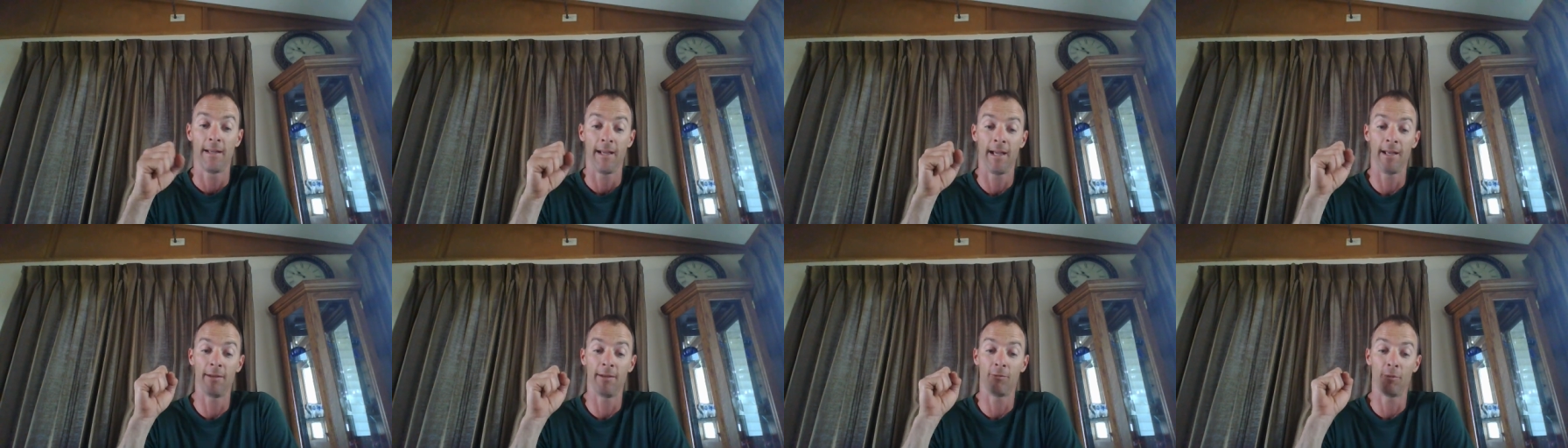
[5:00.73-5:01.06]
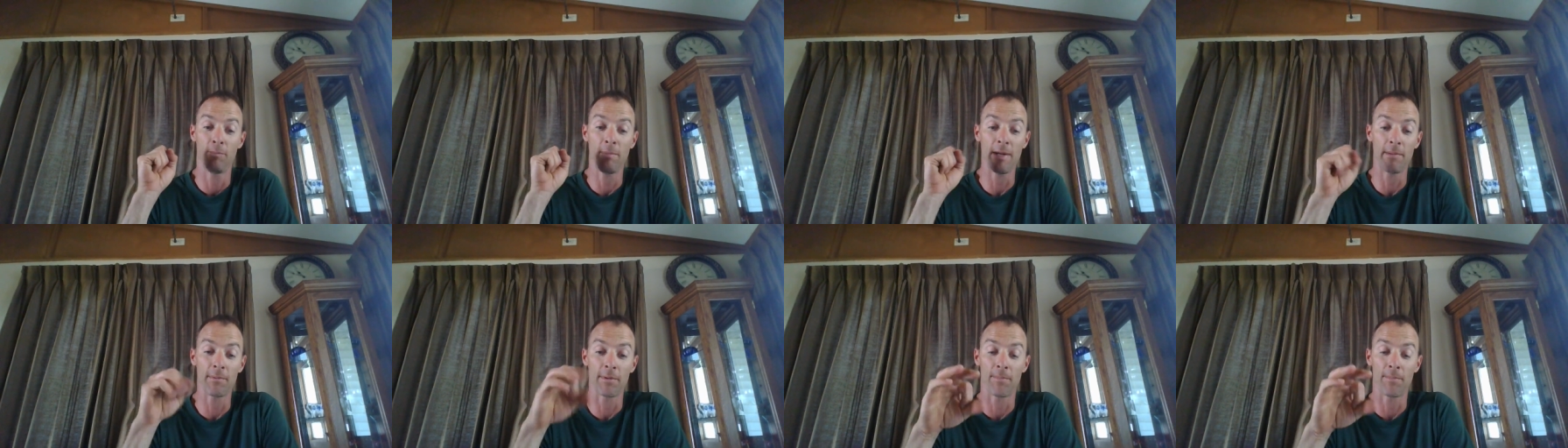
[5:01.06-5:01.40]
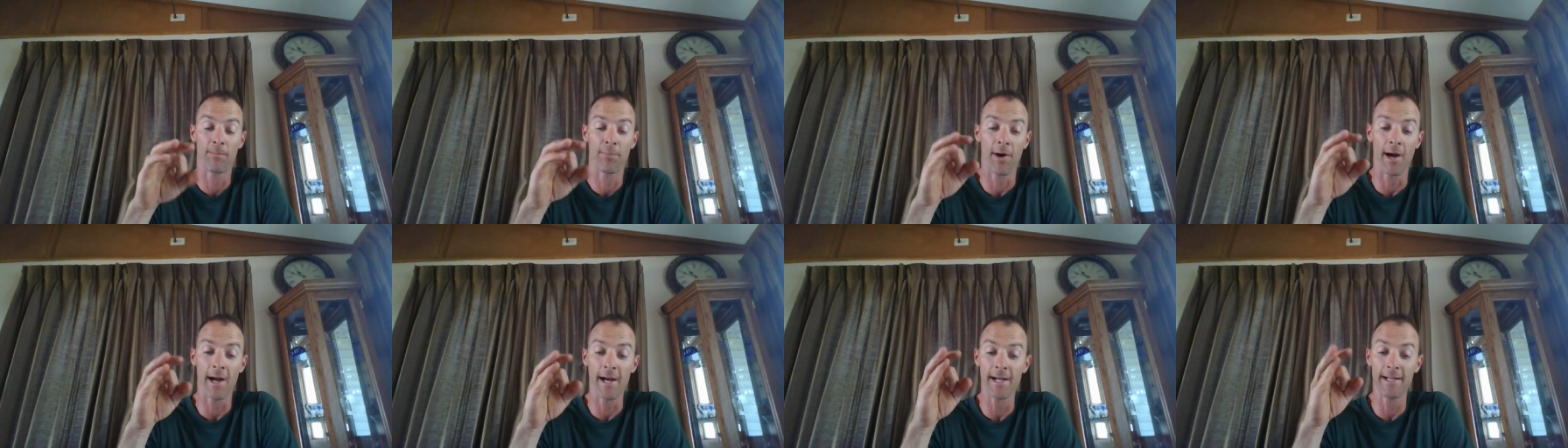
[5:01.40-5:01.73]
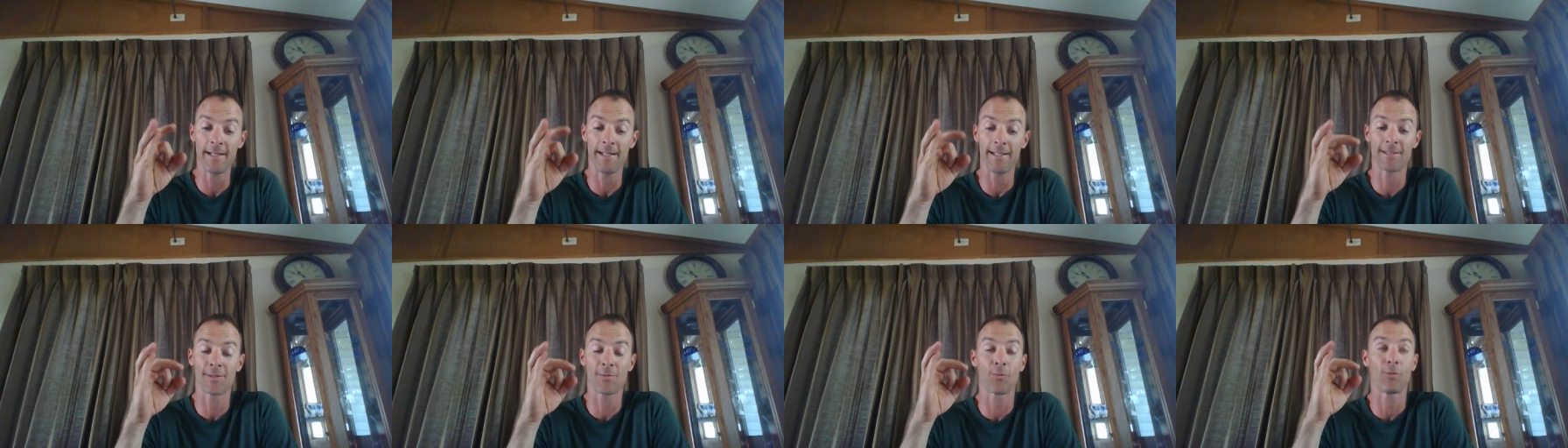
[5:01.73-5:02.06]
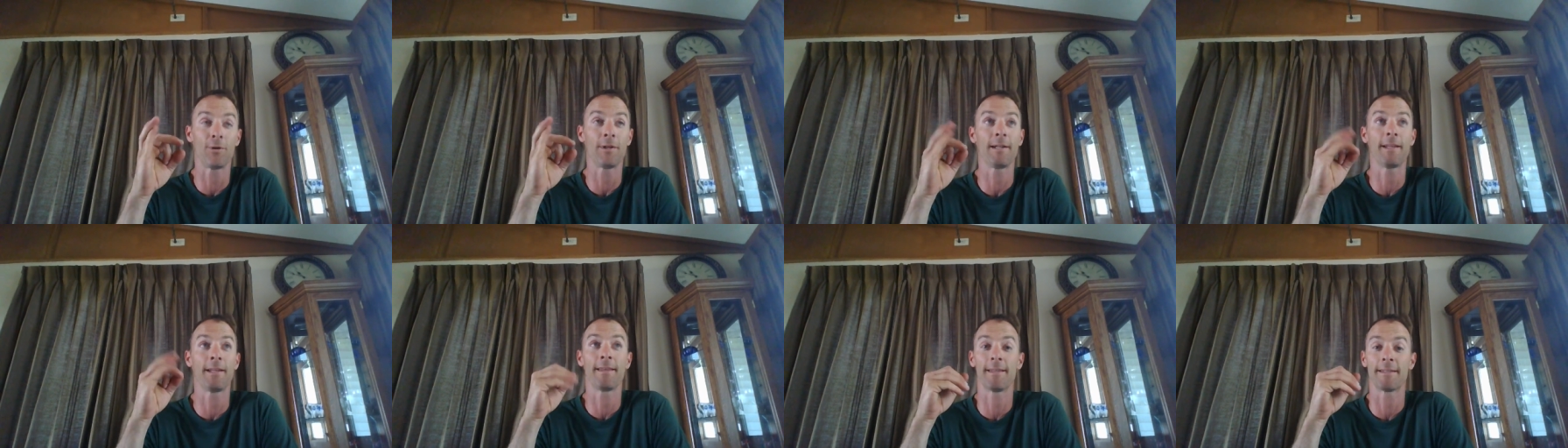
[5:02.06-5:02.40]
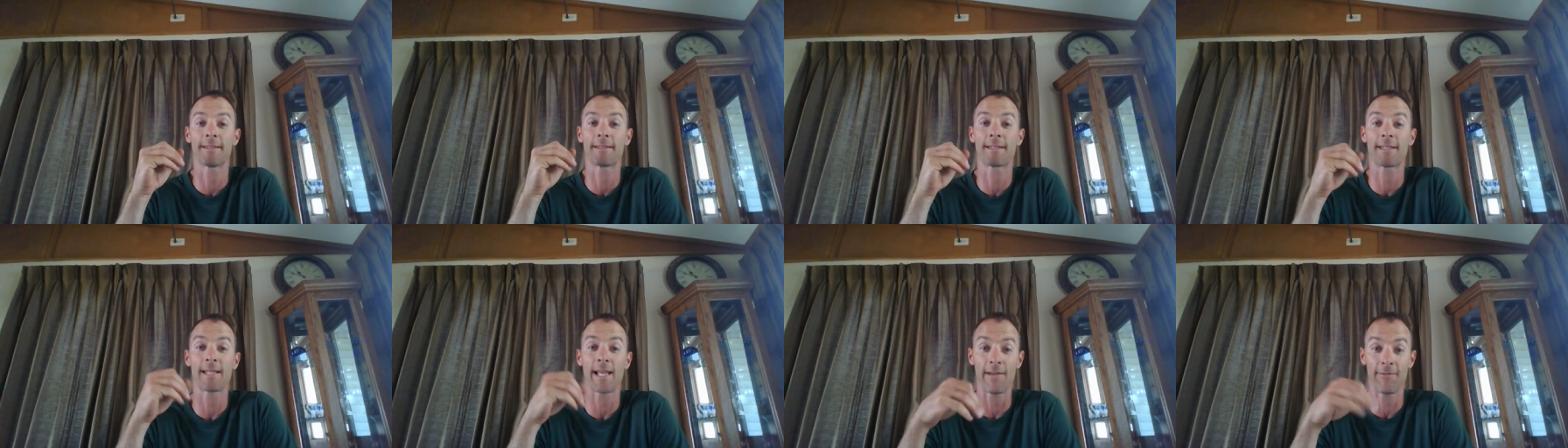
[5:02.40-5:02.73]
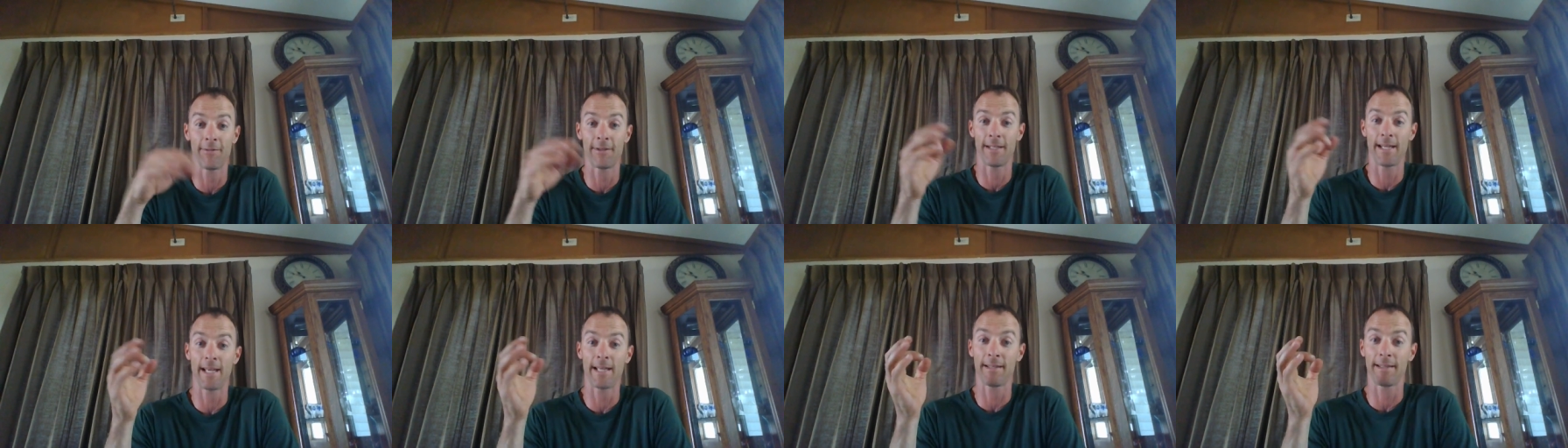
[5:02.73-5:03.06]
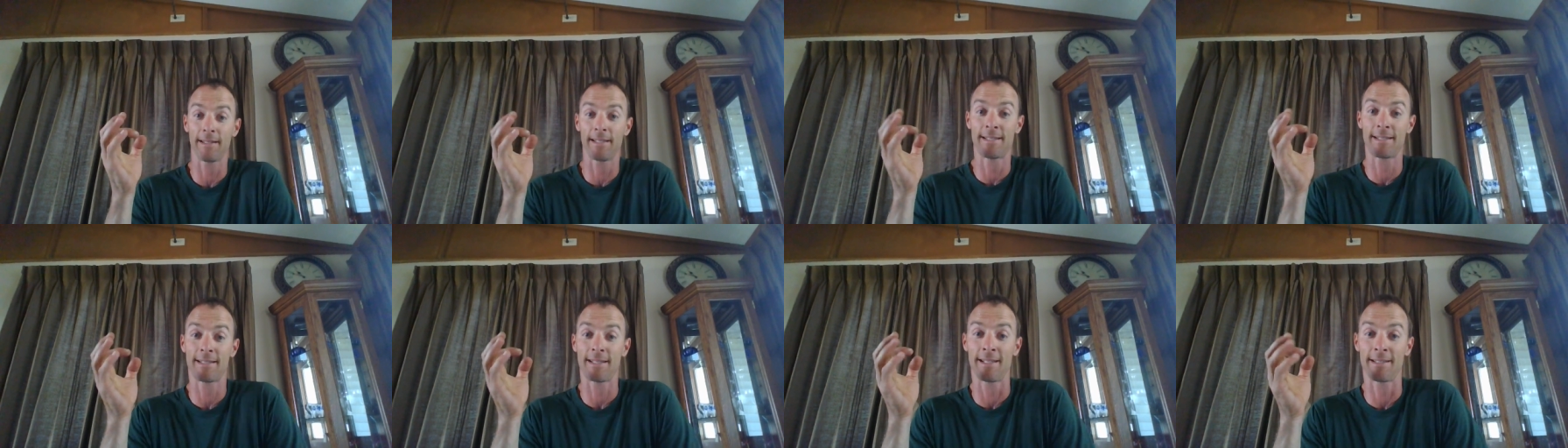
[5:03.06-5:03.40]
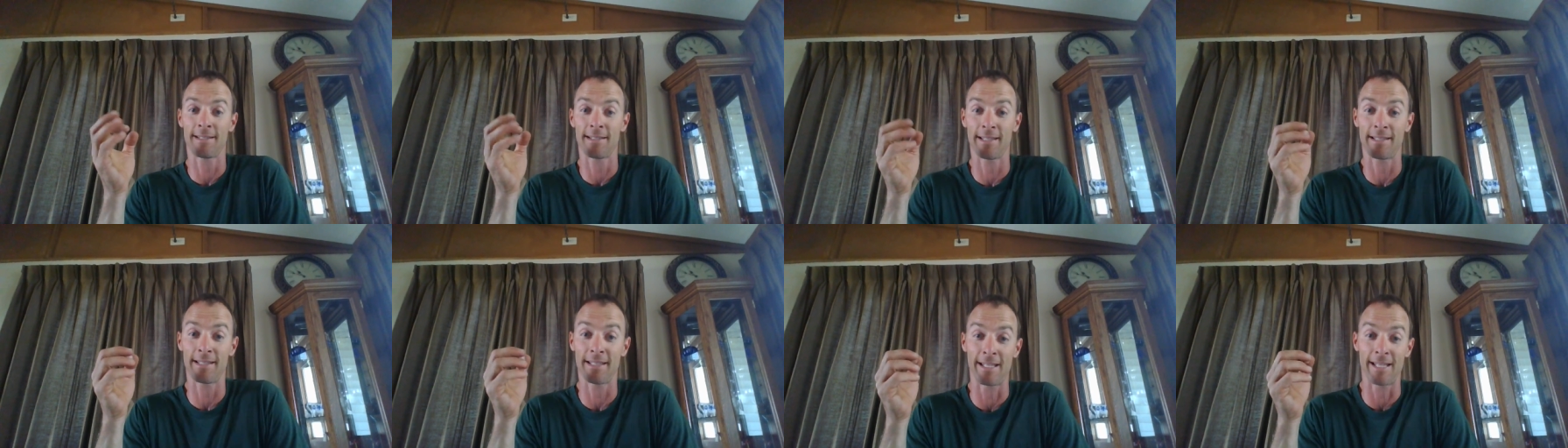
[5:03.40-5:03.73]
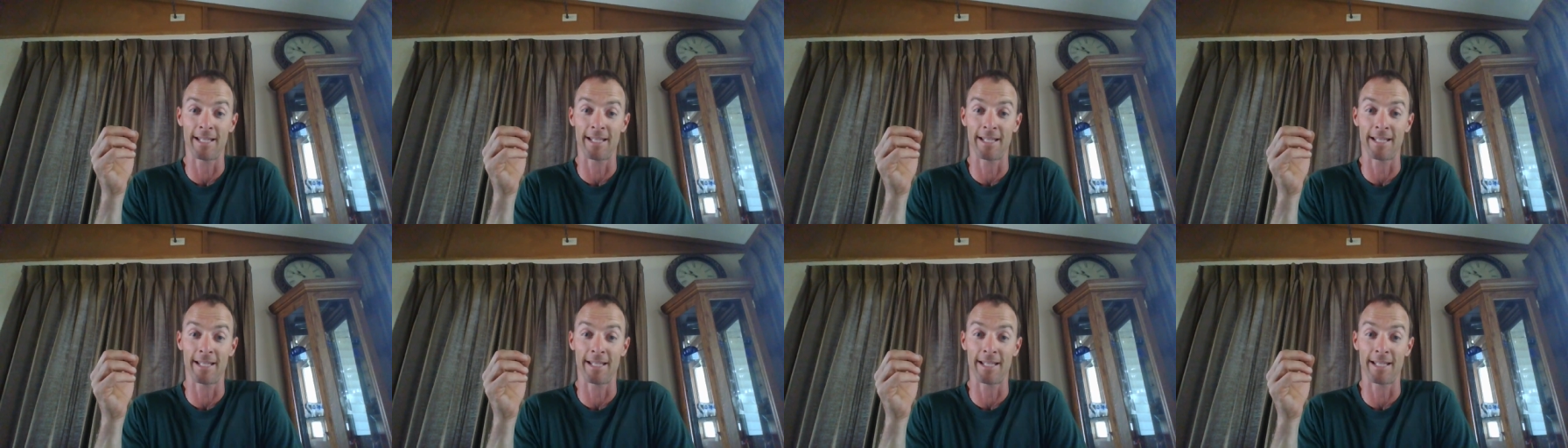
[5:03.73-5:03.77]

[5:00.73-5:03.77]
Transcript: And remember, pride is one of the seven deadly sins that